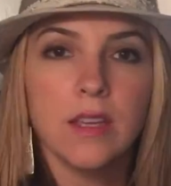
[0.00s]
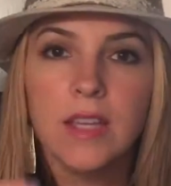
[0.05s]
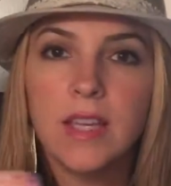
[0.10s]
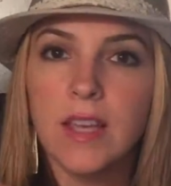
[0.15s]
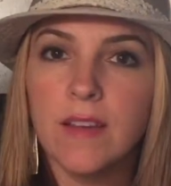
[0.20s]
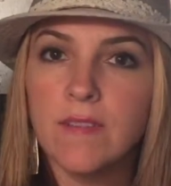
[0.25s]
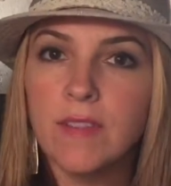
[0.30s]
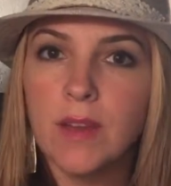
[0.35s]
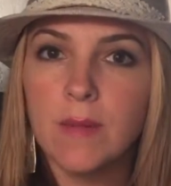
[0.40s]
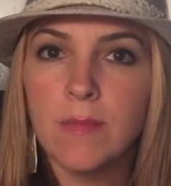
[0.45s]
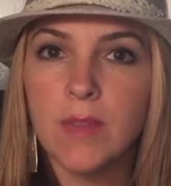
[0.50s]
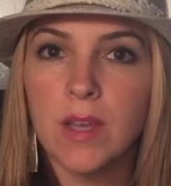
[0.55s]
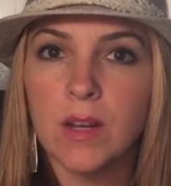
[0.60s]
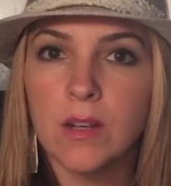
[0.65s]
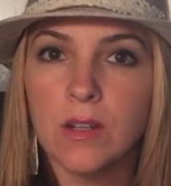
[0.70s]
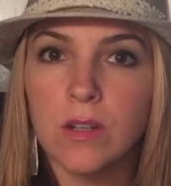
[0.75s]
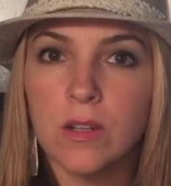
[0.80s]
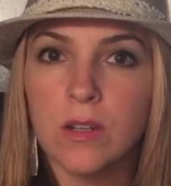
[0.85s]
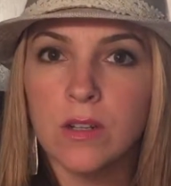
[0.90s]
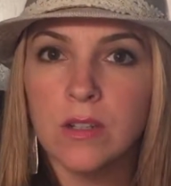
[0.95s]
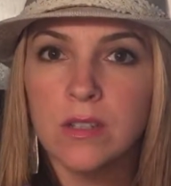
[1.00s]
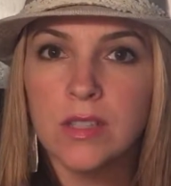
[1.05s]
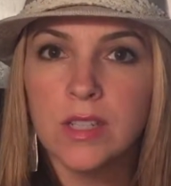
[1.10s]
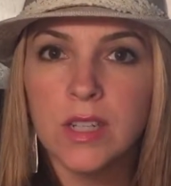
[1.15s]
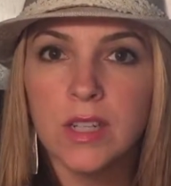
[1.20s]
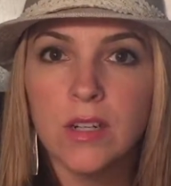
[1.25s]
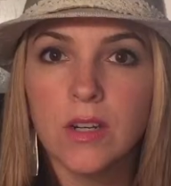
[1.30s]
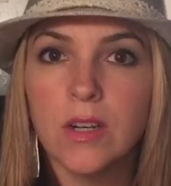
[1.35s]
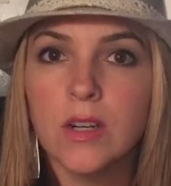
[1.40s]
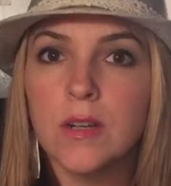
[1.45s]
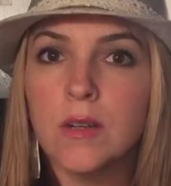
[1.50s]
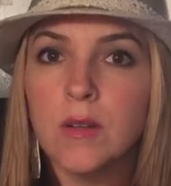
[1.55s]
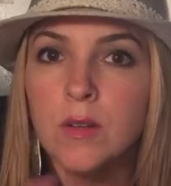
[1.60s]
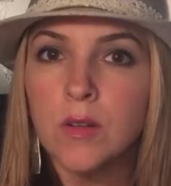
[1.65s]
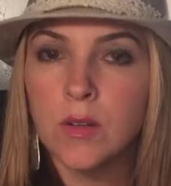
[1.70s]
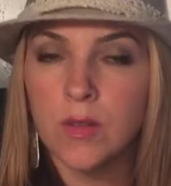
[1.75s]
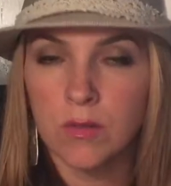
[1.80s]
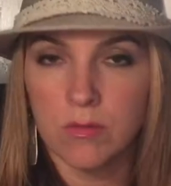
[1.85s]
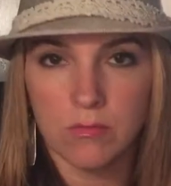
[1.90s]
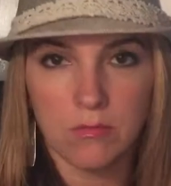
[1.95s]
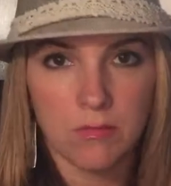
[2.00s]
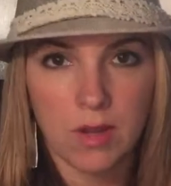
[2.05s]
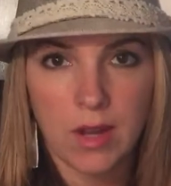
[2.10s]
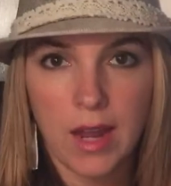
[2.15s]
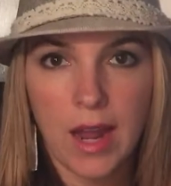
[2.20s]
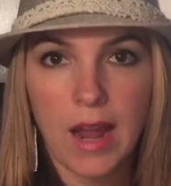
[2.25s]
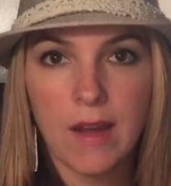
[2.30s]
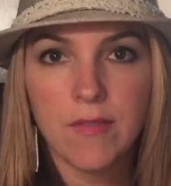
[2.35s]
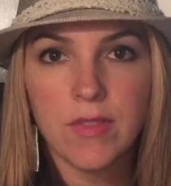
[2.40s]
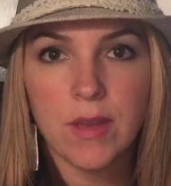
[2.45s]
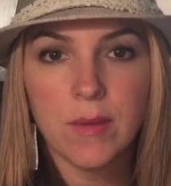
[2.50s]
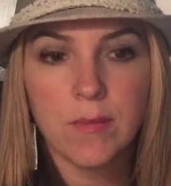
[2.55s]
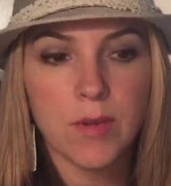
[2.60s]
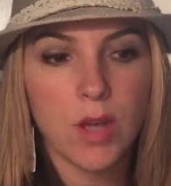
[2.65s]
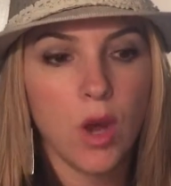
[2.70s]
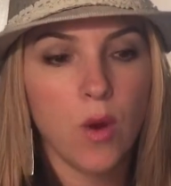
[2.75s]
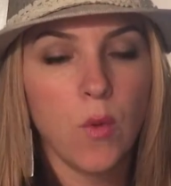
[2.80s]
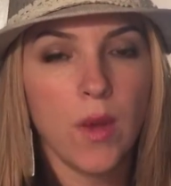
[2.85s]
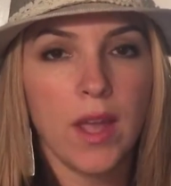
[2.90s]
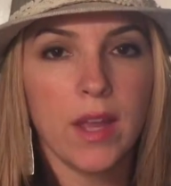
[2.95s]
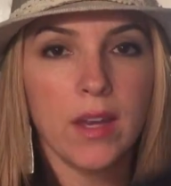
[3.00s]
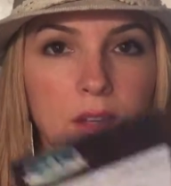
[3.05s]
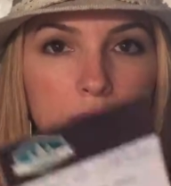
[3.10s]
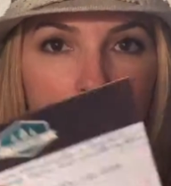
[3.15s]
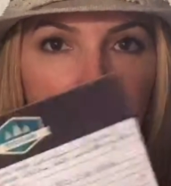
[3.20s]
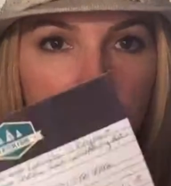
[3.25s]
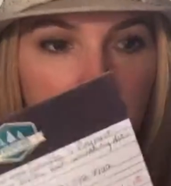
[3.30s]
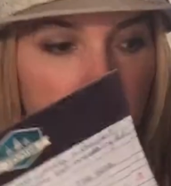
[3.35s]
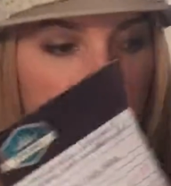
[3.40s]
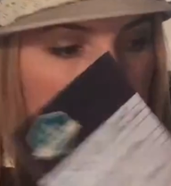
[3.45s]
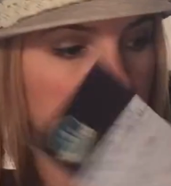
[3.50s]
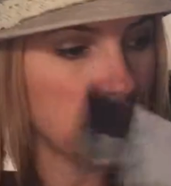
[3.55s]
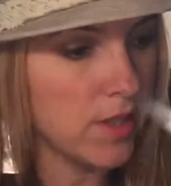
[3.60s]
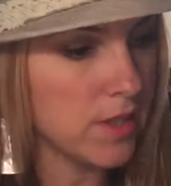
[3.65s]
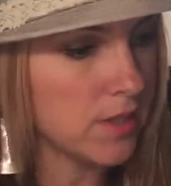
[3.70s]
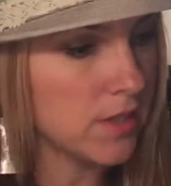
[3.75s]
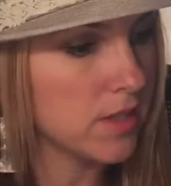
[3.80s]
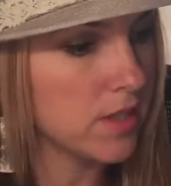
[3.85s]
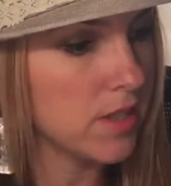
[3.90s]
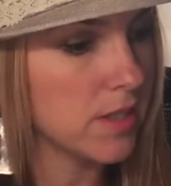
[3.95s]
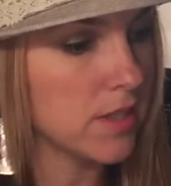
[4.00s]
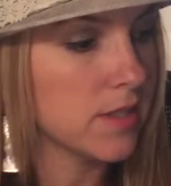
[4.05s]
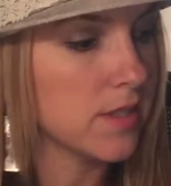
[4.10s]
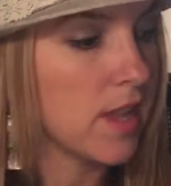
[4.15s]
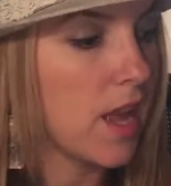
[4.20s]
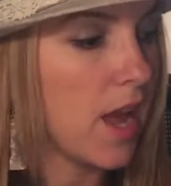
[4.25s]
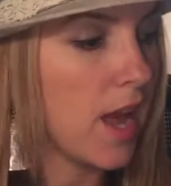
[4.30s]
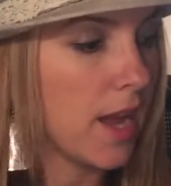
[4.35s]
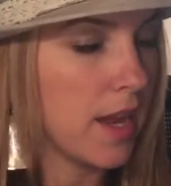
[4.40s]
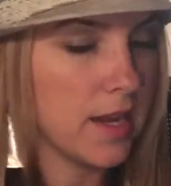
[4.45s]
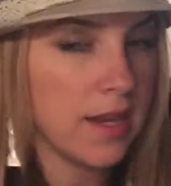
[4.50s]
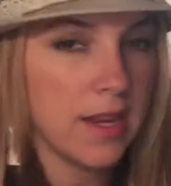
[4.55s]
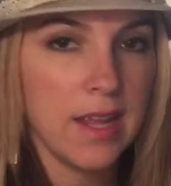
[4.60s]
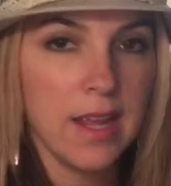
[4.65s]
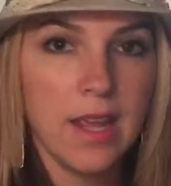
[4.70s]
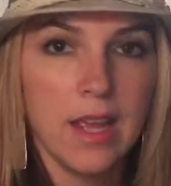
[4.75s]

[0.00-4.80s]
Give them their sticker, have them go in. Put this to the side.